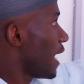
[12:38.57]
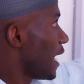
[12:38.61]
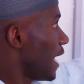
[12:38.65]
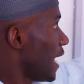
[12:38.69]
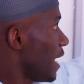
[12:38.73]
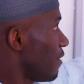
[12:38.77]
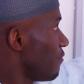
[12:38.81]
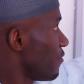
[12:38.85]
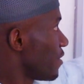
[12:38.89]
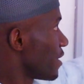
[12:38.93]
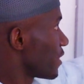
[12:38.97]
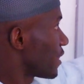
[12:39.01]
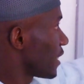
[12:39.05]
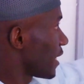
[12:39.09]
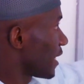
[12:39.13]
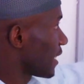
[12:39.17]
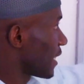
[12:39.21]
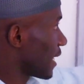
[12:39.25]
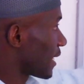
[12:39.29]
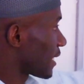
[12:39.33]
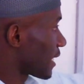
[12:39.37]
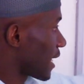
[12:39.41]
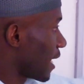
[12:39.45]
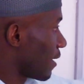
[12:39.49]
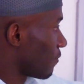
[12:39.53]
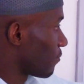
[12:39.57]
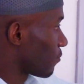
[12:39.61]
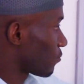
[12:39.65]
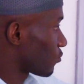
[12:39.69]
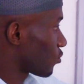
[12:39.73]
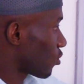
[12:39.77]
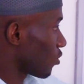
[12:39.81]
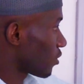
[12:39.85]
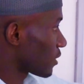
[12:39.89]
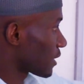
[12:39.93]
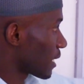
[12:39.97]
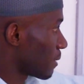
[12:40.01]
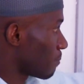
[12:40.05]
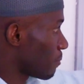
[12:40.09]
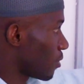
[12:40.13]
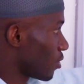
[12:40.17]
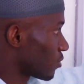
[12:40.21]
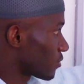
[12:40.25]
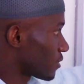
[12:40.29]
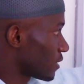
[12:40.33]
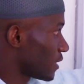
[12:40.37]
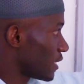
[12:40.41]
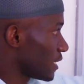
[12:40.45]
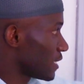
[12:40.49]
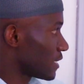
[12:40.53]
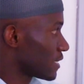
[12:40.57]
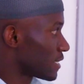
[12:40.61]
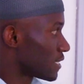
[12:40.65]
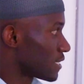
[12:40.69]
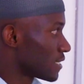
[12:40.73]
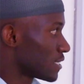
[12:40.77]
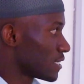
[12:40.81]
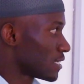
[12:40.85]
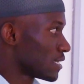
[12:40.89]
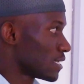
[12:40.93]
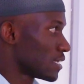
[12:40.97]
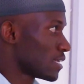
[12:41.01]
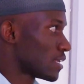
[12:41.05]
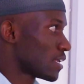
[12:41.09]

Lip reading: Everything that I have talked about this,